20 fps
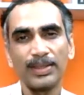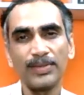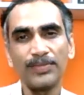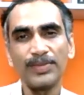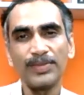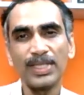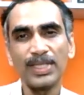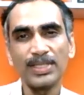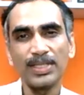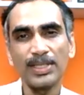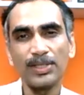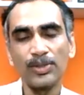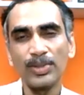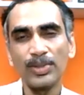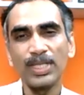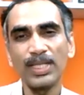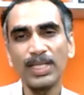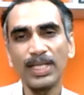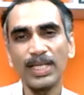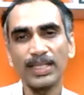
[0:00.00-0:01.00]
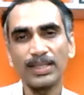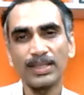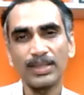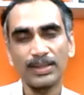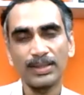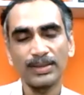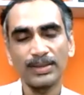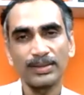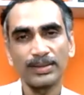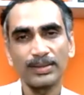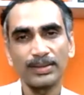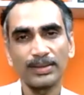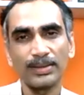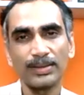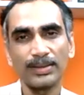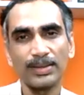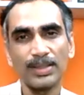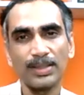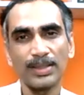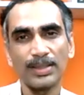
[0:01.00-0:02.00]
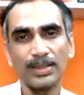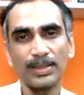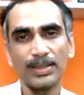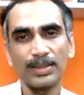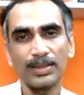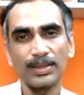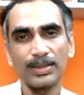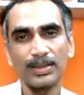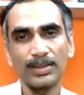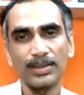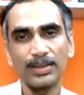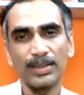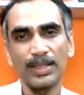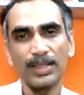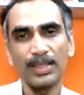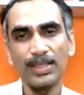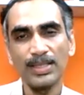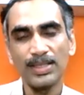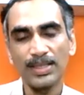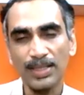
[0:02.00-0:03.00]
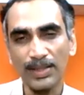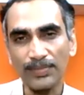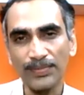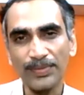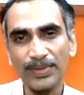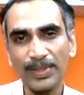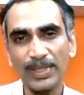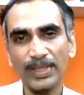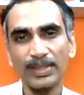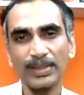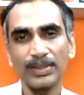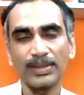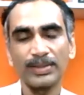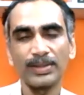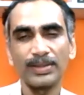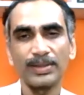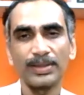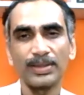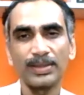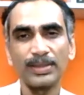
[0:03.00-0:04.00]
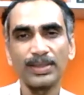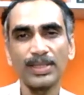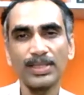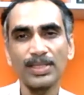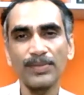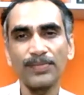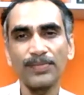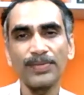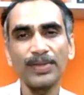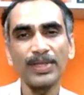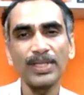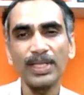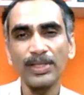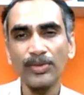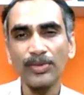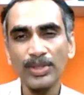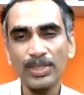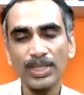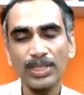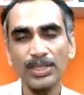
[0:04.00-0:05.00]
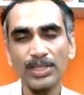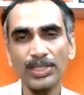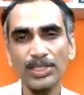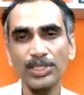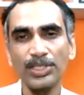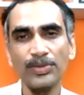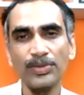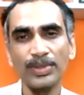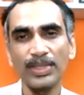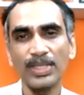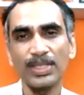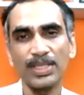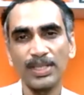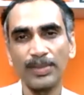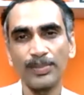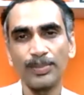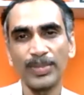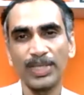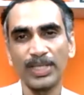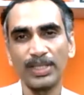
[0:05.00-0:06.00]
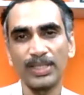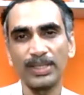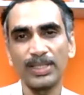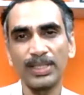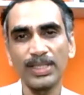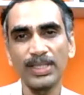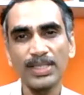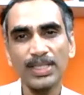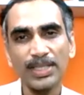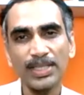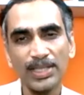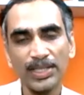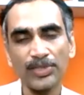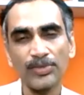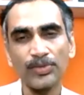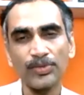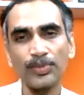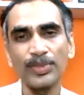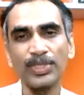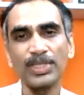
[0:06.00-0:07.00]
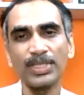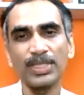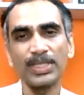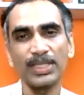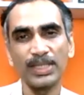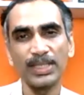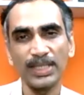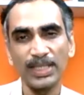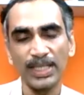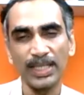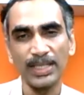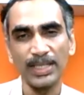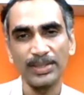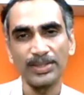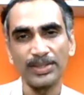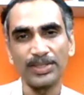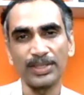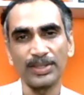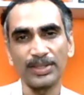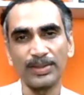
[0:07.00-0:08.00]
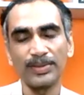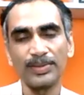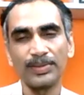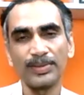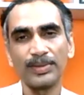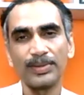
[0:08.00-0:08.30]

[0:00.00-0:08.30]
If there is a looking at any suffering, the suffering cannot continue in the same manner. There is a transformation in the energy.